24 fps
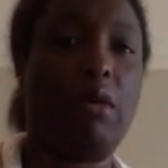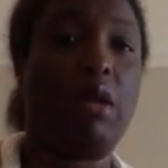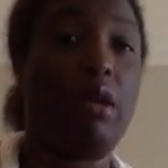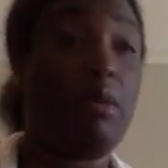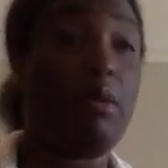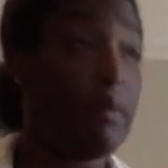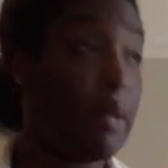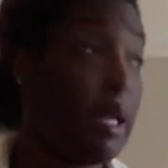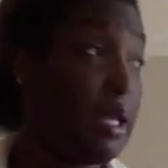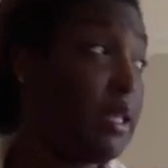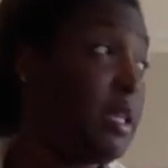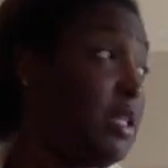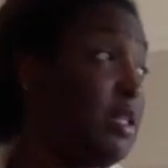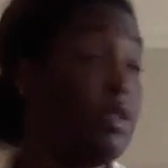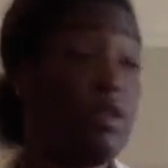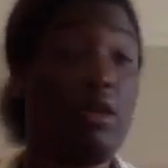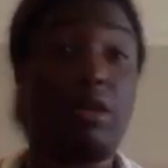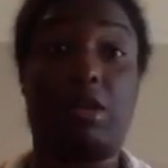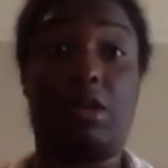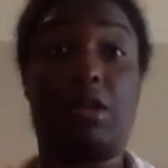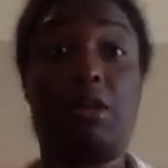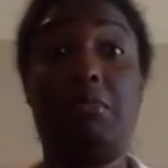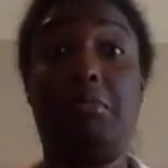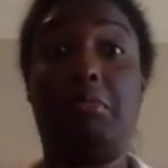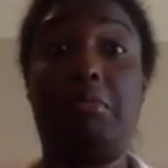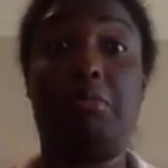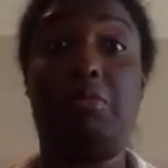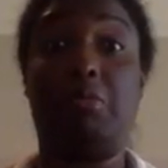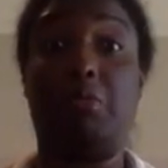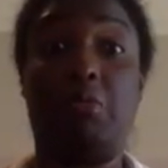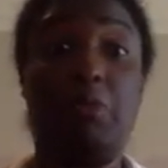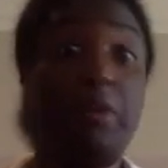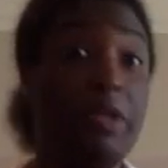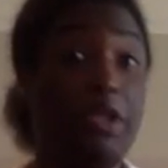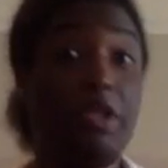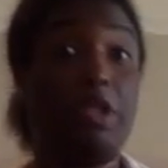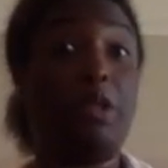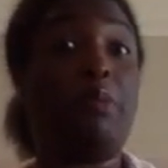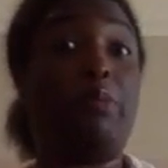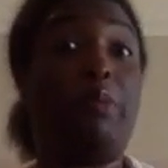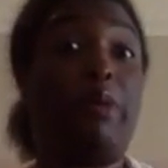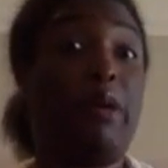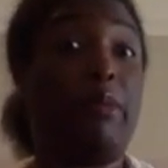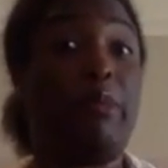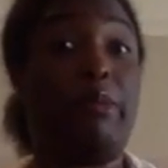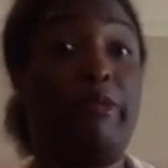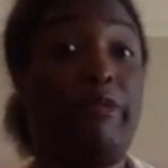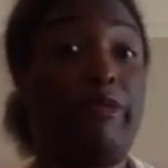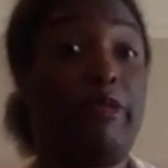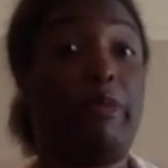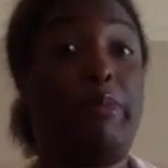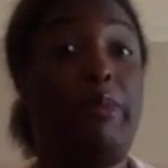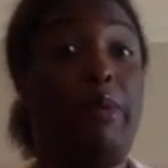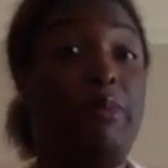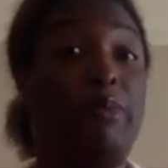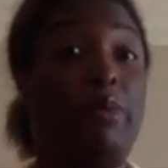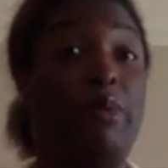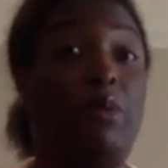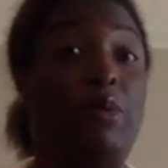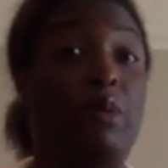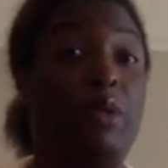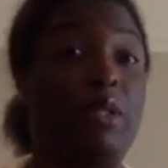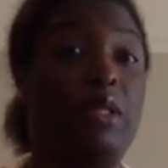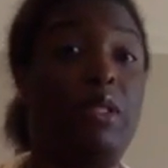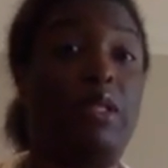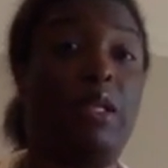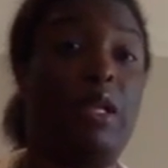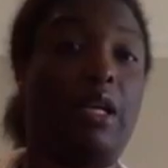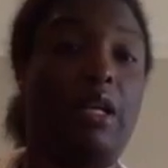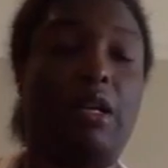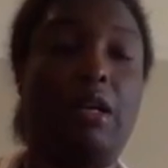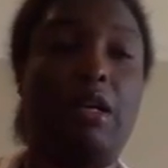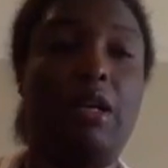I'm like, that's good. We should pray for people who are sick.